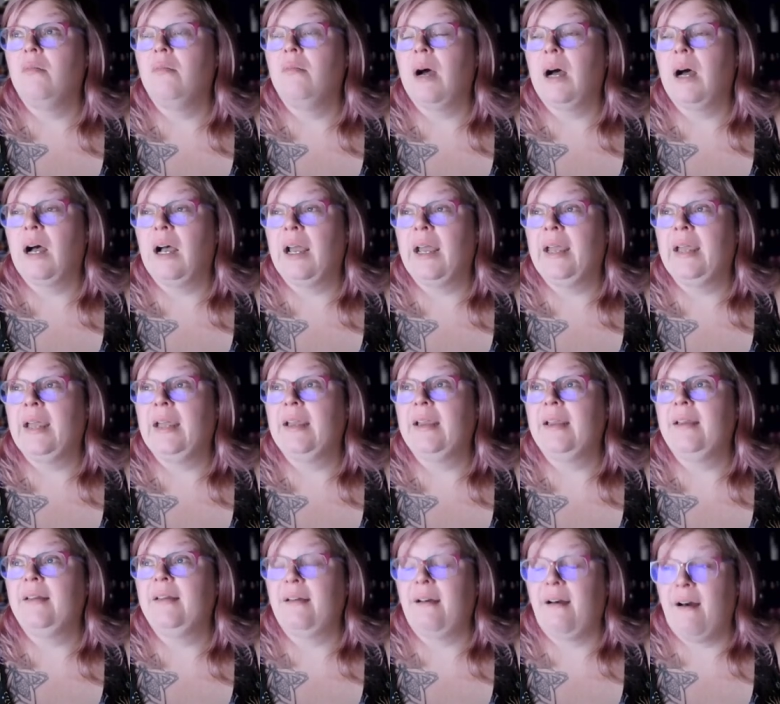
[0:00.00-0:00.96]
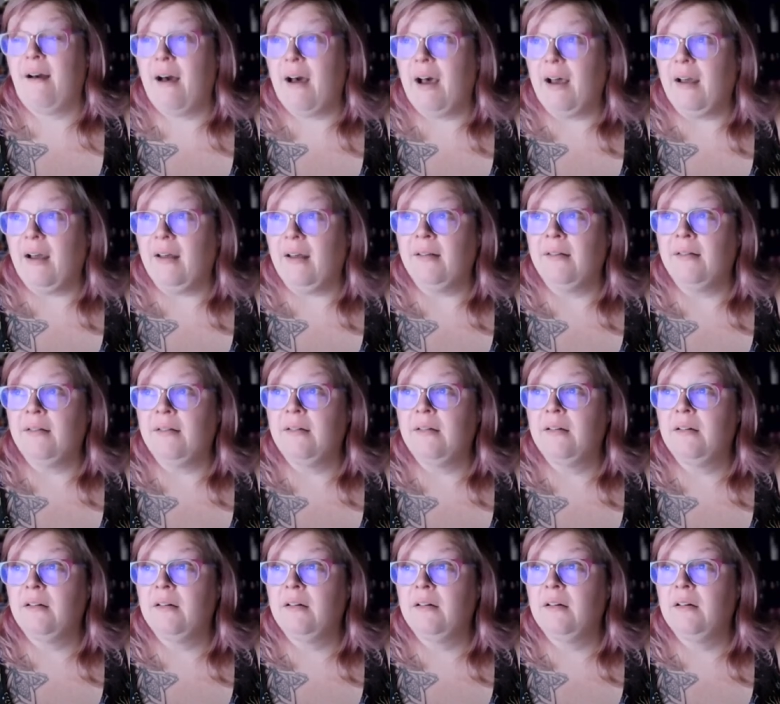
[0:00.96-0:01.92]
my God,
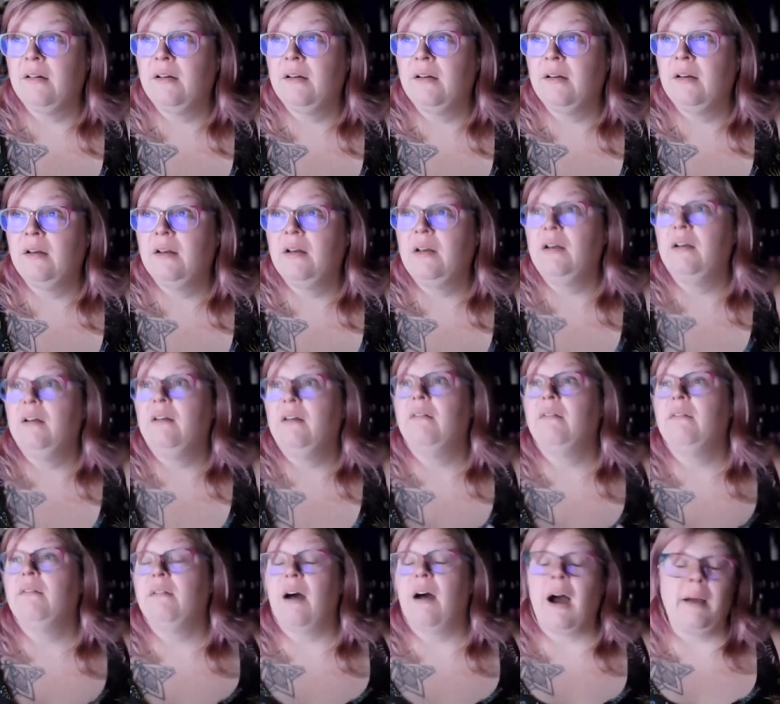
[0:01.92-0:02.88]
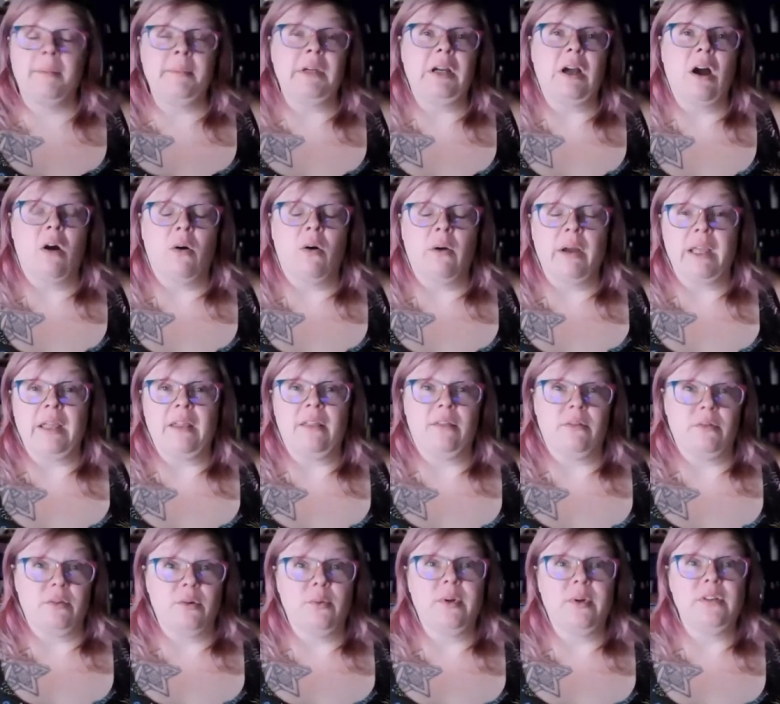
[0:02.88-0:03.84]
I'm going
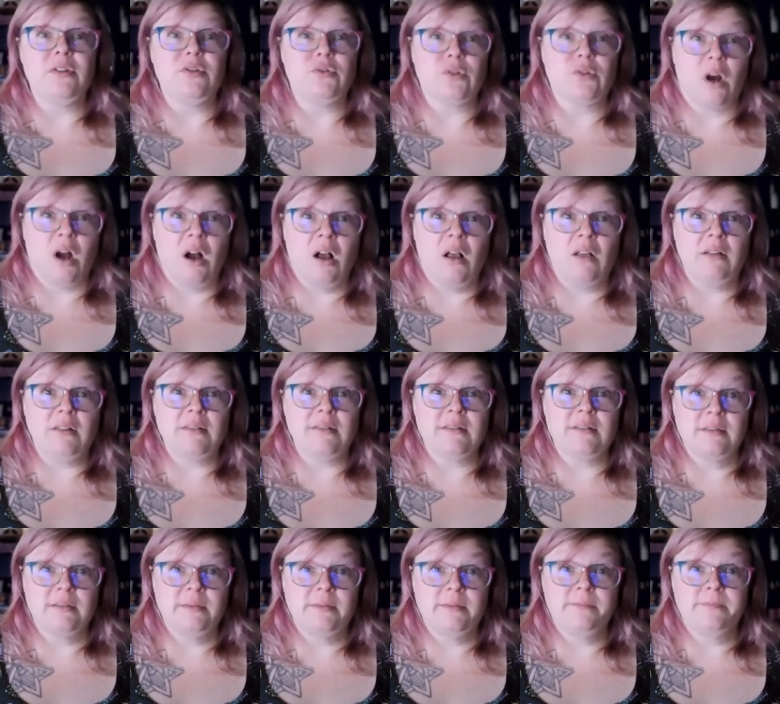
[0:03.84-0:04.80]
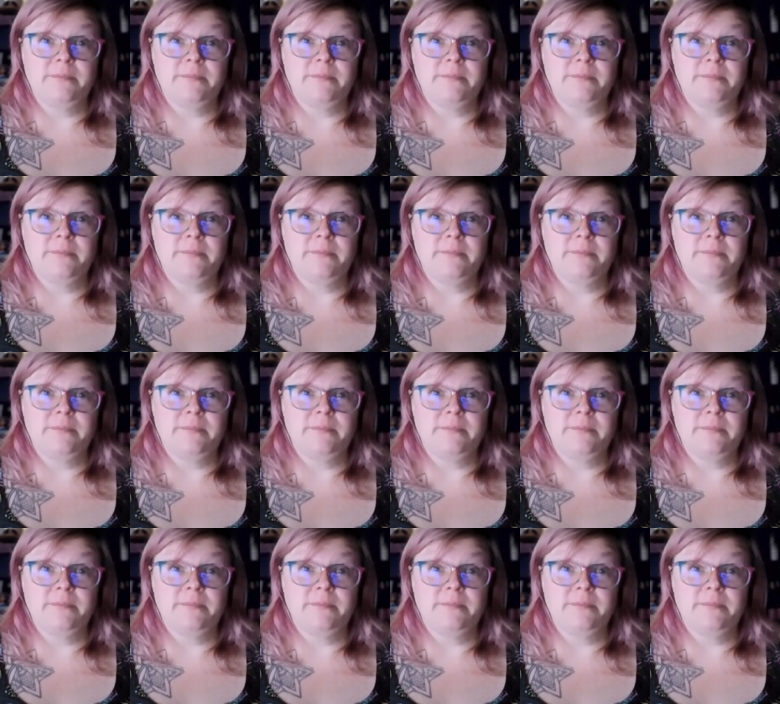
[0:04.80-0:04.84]
through withdrawals.